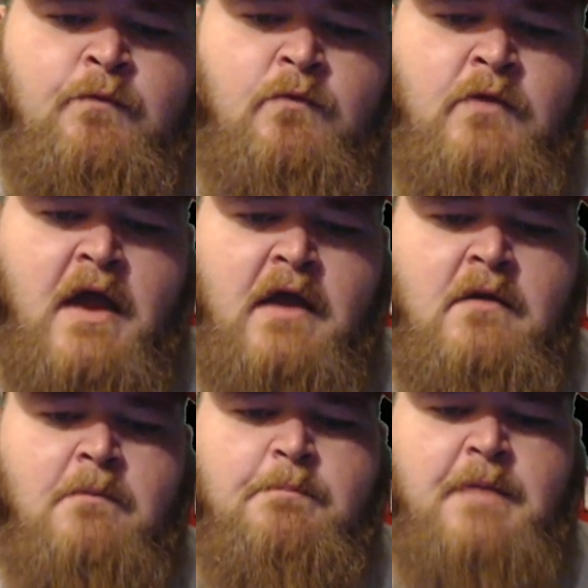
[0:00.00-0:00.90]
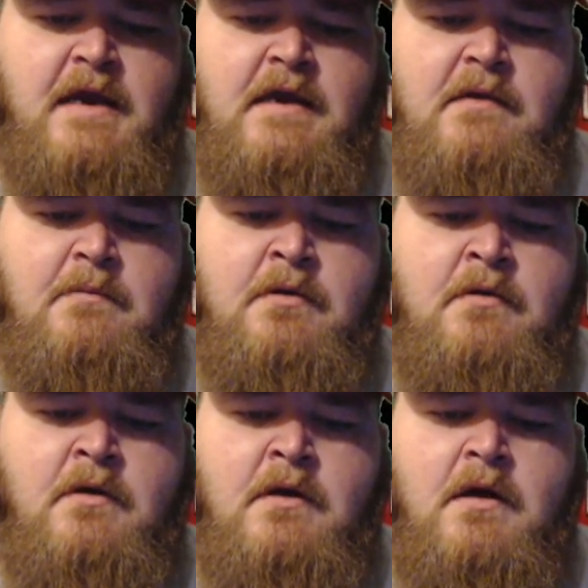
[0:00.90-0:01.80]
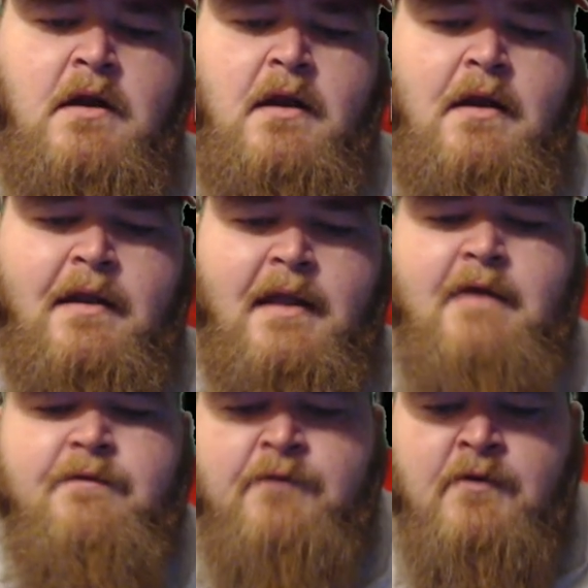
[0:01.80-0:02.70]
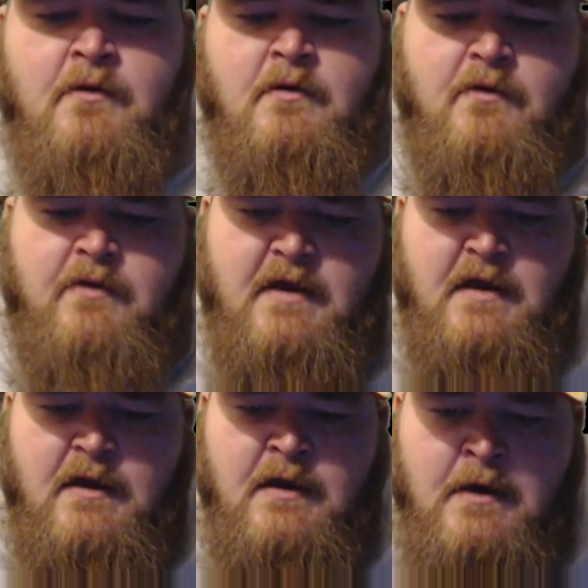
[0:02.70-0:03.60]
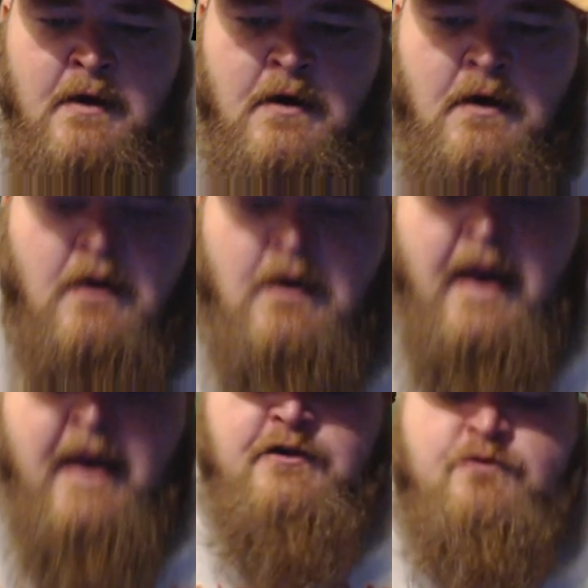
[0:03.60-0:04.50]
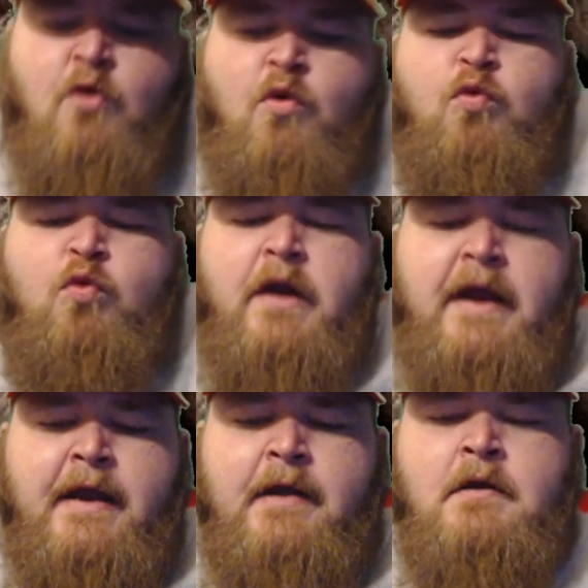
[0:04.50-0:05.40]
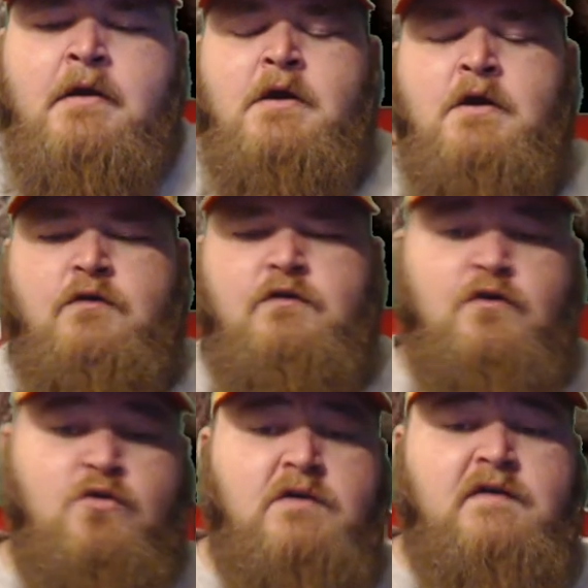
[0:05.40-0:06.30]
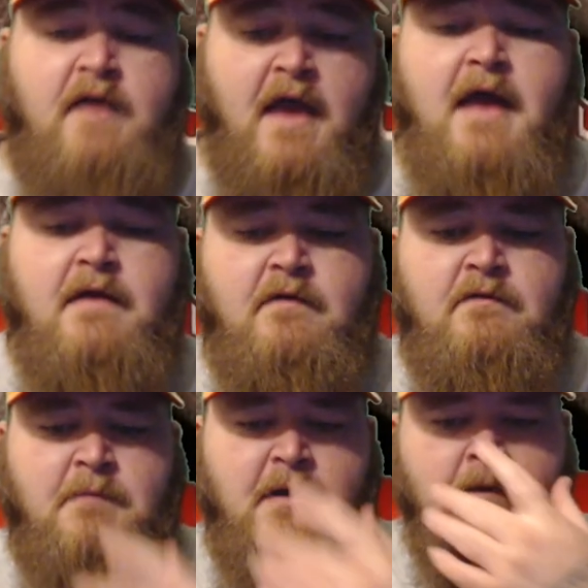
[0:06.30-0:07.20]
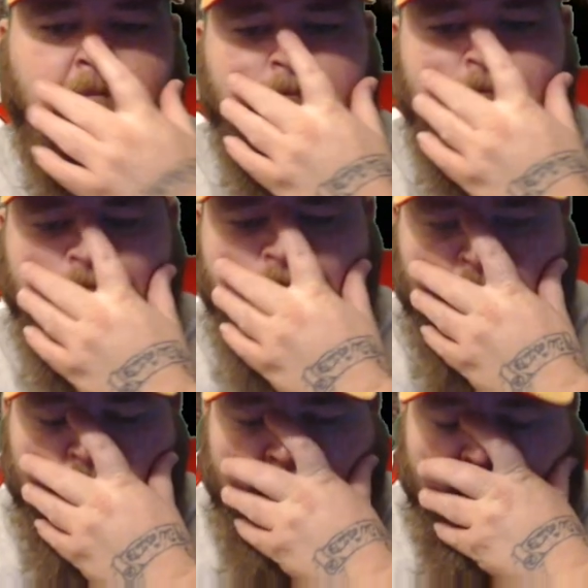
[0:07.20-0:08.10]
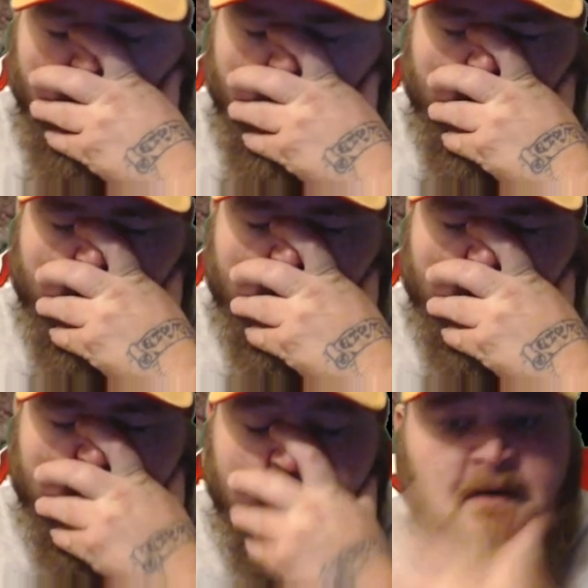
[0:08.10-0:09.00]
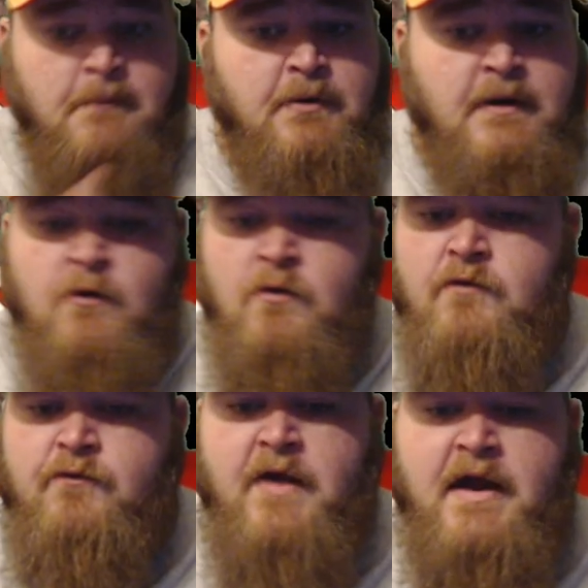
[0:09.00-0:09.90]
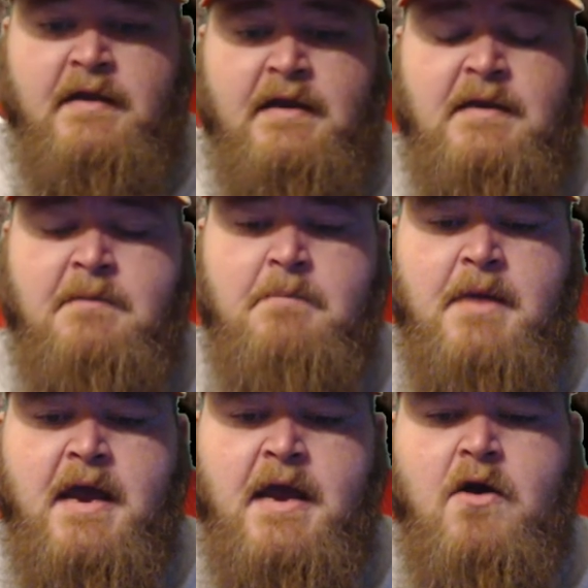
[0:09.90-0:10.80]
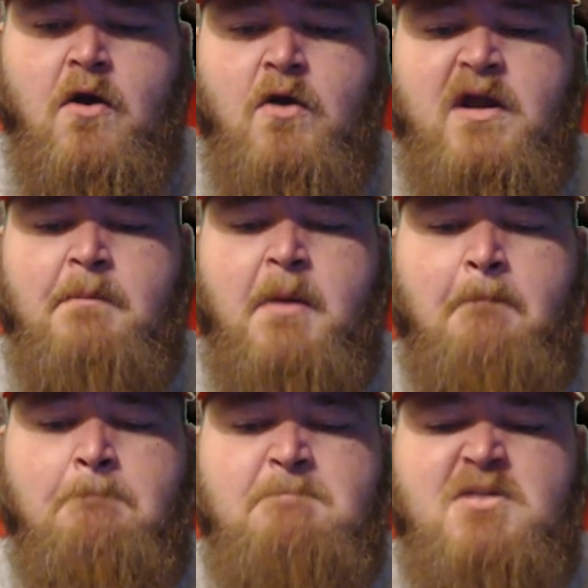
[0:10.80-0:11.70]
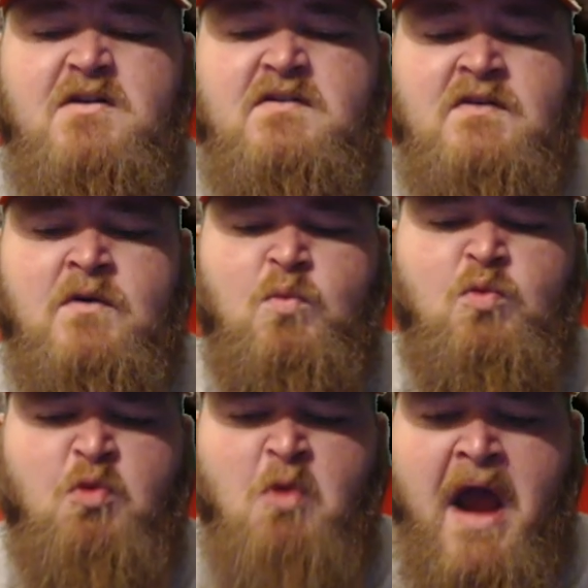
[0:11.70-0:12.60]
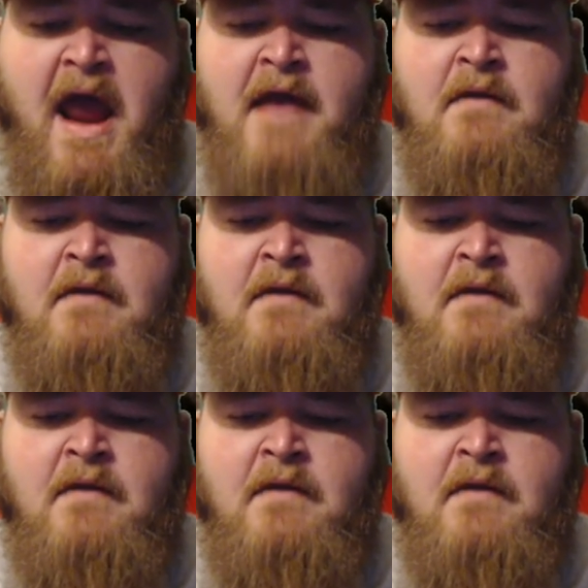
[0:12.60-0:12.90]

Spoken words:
that Khabib left the actual ring to attack this man was simply on the fact that the man called him a Muslim rat